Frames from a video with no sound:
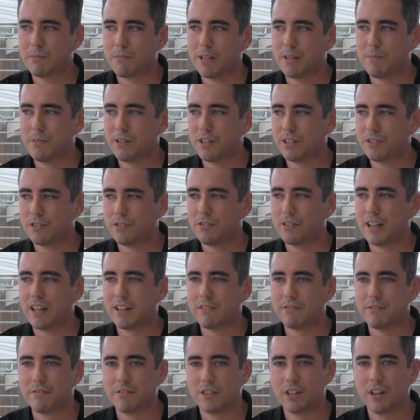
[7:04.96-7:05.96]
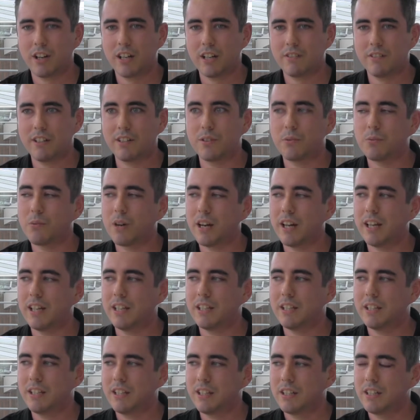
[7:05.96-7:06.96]
maybe I do have kind of, in a
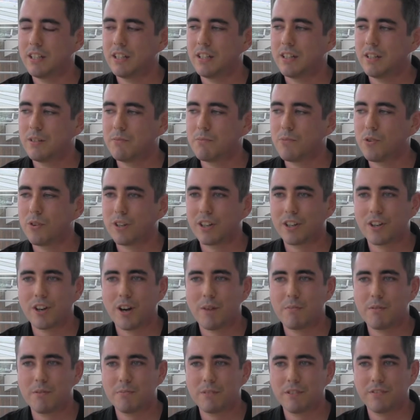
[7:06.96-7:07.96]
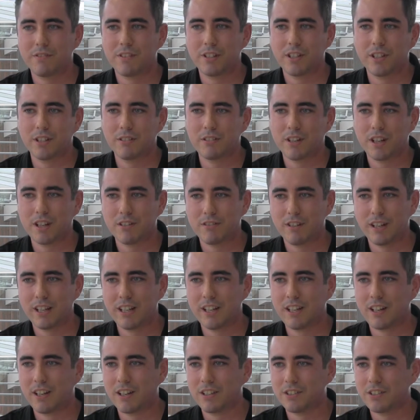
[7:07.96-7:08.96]
way, more in common with the Harare
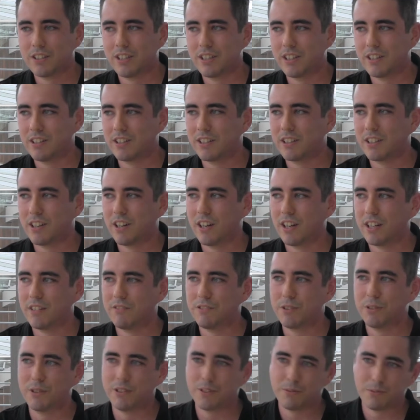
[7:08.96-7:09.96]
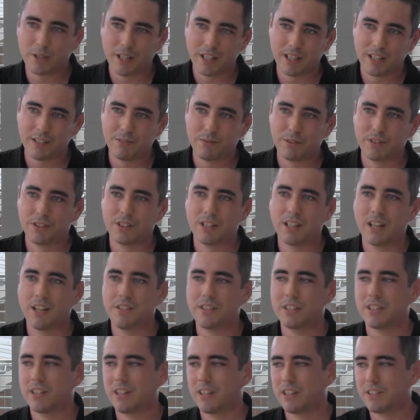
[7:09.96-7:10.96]
art scene than I kind of do in a way with the
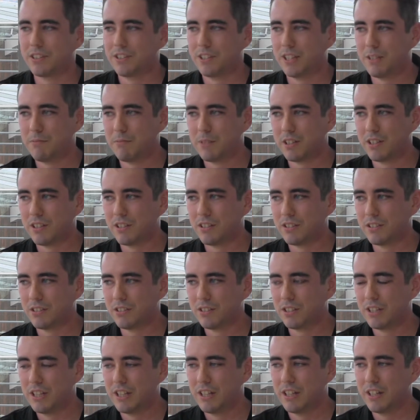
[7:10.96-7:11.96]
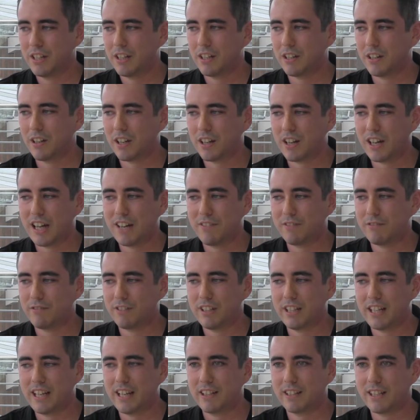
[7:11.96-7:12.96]
London art scene, because, like, I haven't
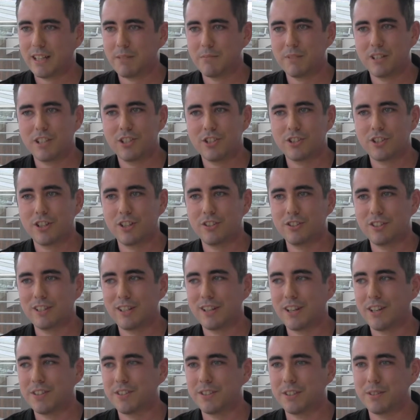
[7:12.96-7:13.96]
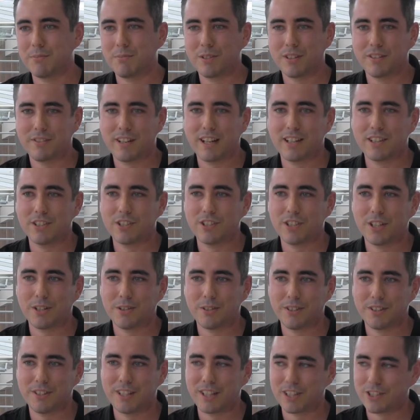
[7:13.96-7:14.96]
really had that many shows in London, but I've had a show
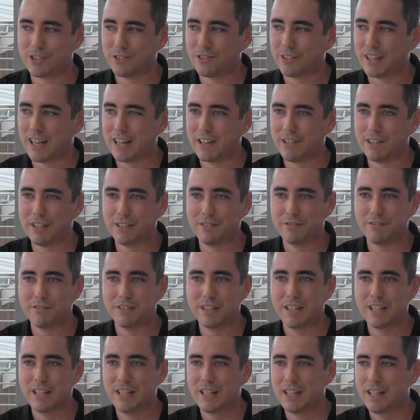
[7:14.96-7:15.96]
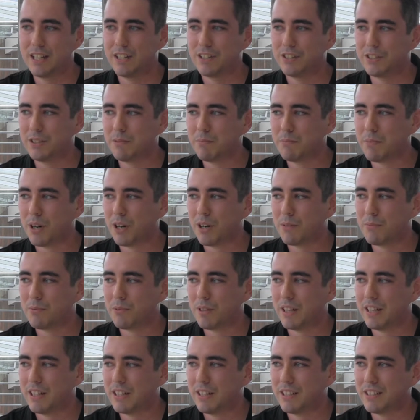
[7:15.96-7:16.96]
at the National Gallery of
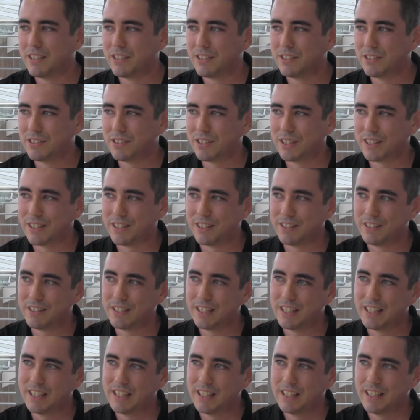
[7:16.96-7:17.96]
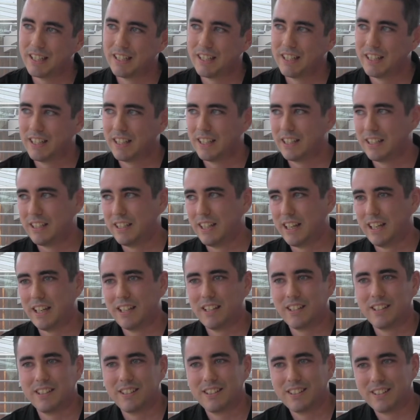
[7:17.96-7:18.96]
Zimbabwe. So yeah,
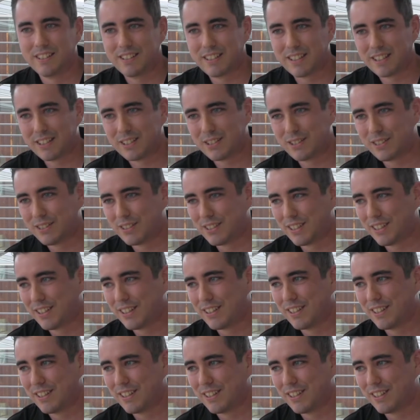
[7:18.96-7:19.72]
that's